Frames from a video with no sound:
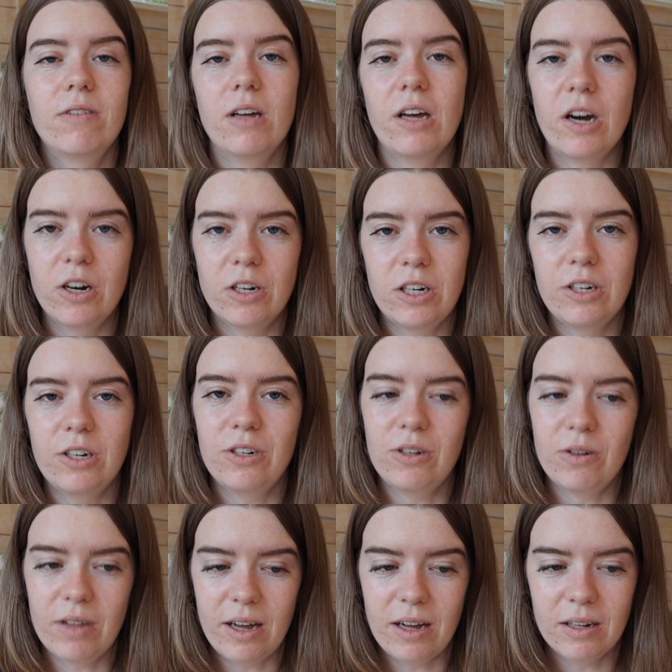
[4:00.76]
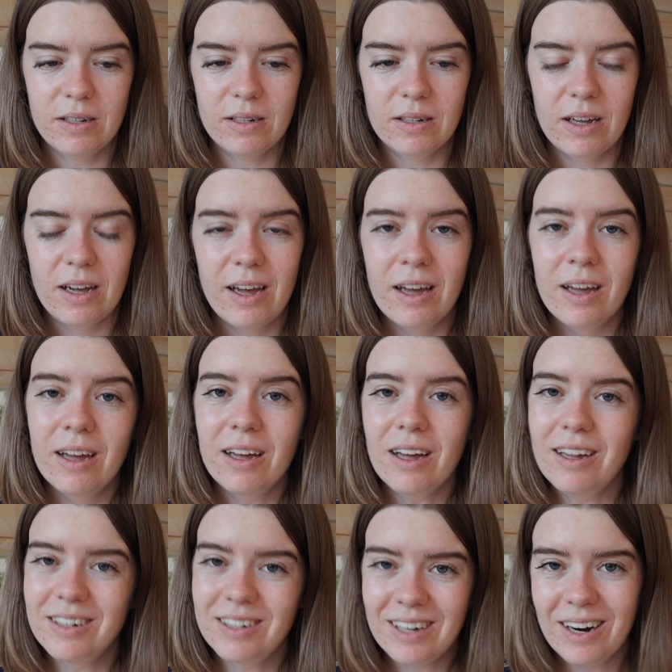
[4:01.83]
the energy to do this.
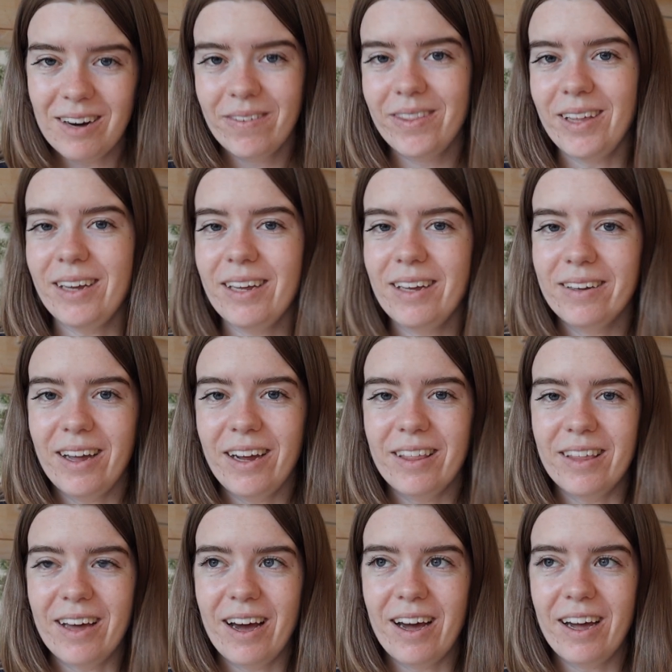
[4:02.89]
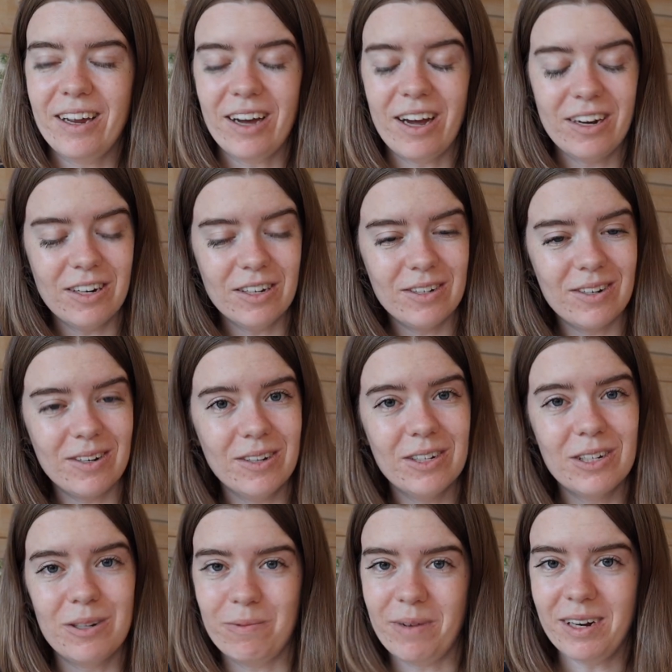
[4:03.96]
Instead of thinking like that, I just
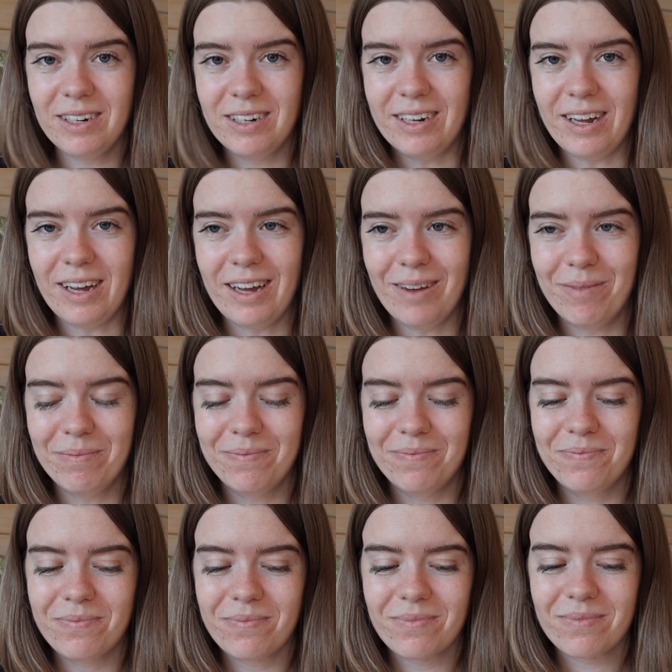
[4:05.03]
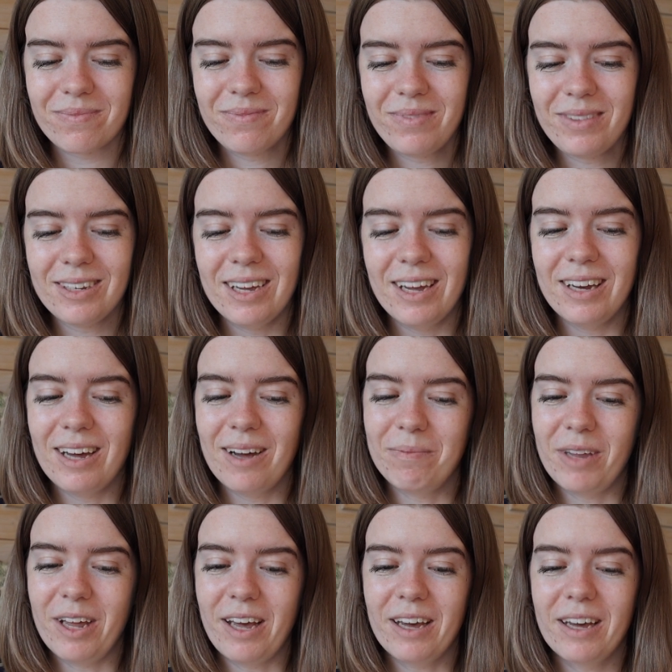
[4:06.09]
switched it and I'm
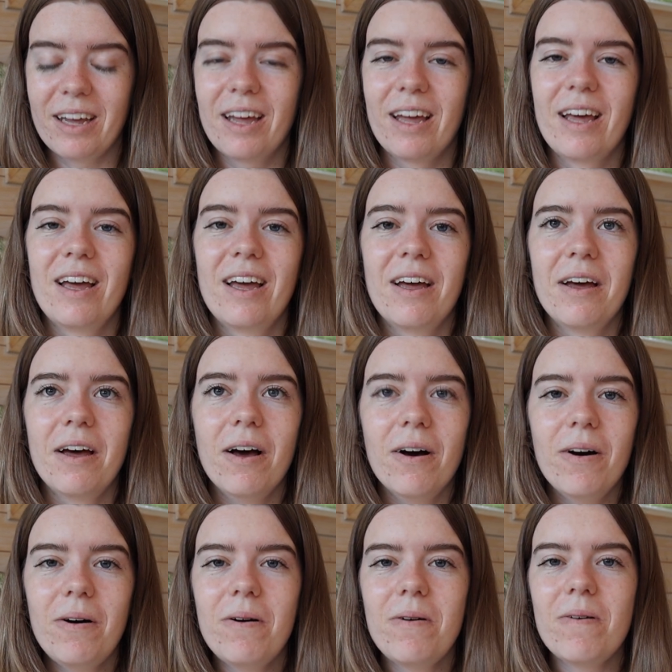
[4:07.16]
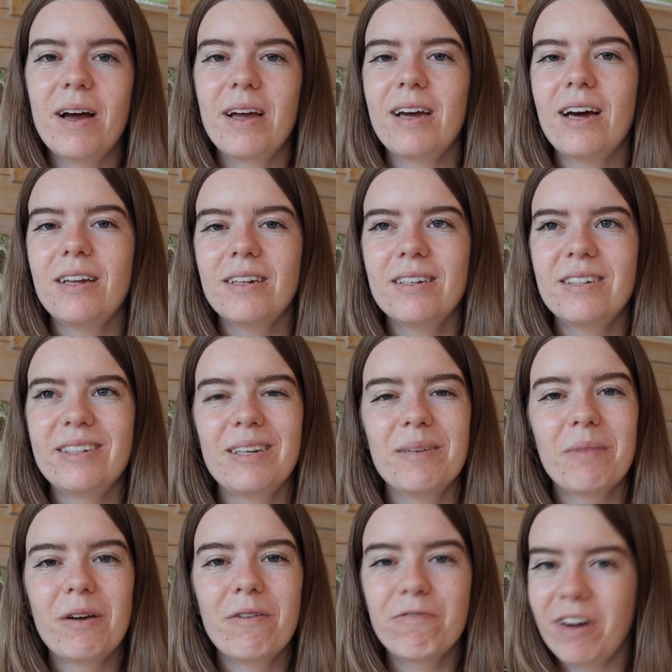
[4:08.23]
like, oh, I get to see
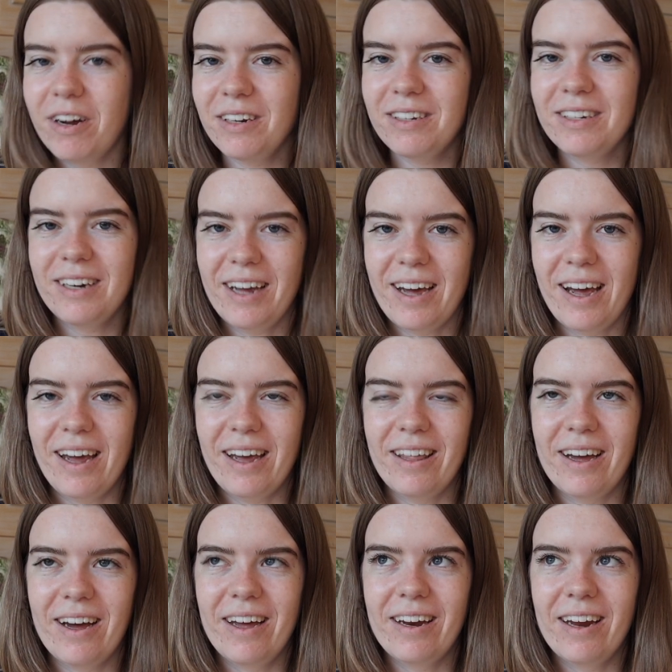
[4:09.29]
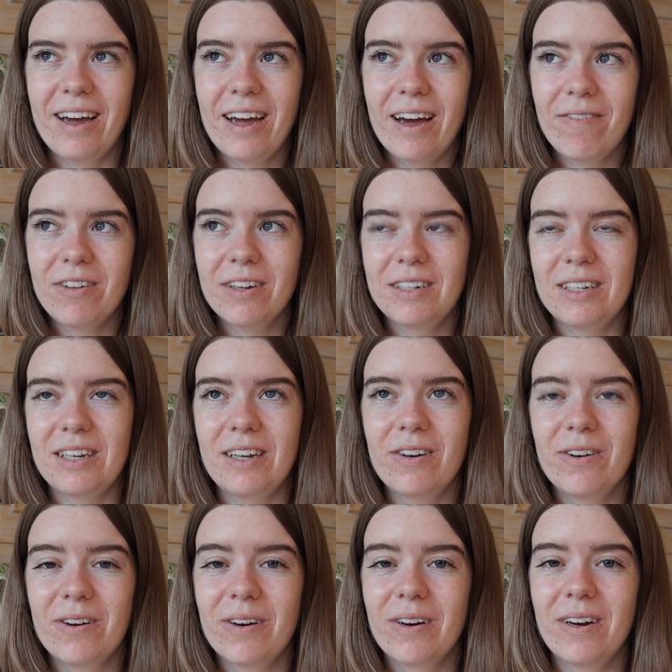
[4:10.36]
my friend today and I haven't seen
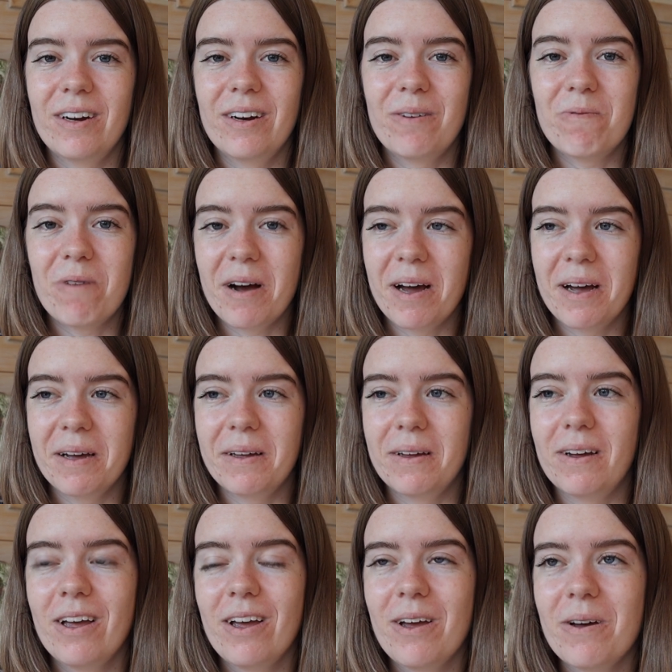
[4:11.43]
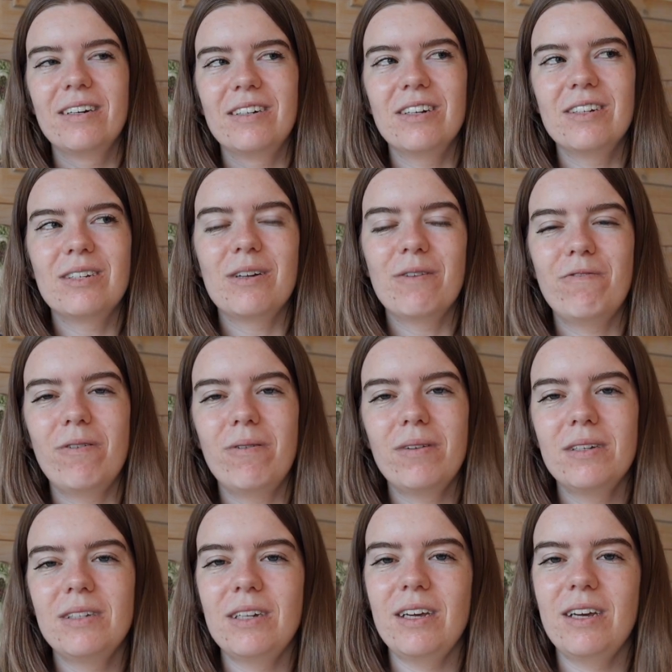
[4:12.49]
her in a while. Just
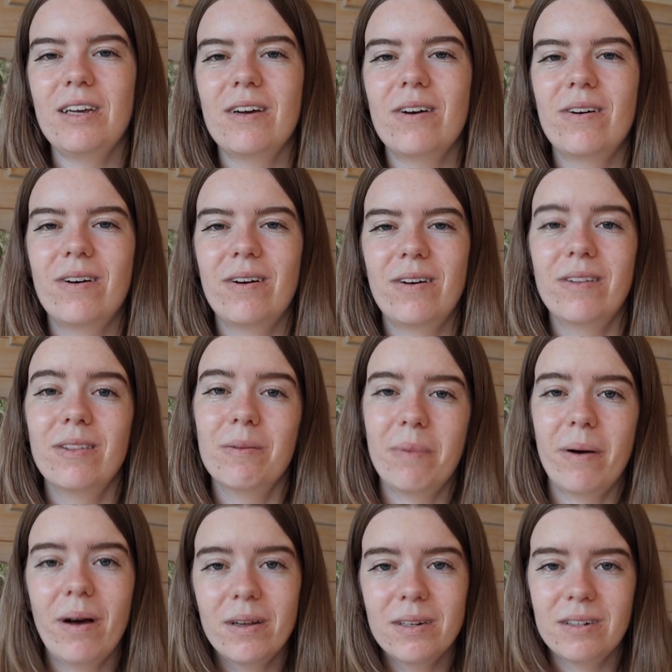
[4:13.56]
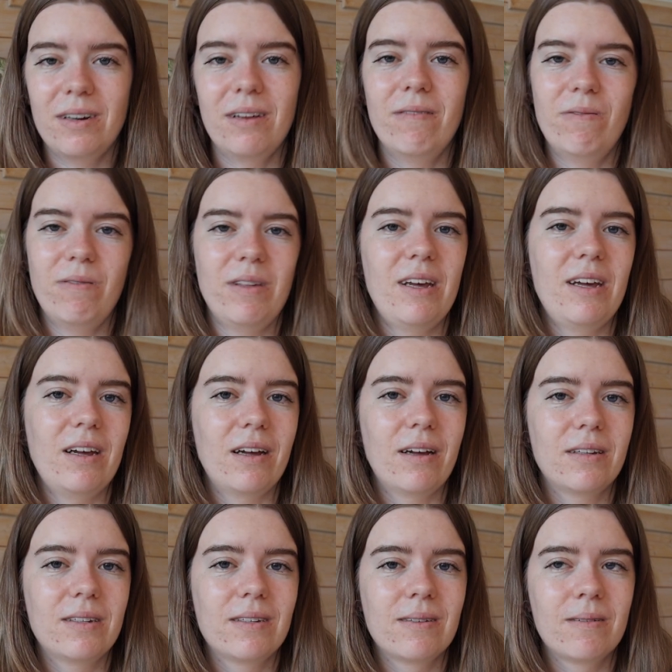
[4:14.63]
focusing on the positive
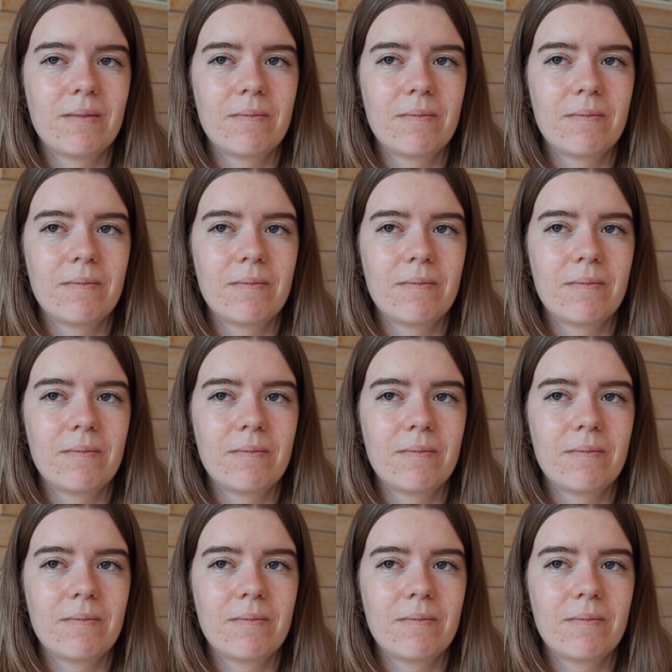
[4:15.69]
things.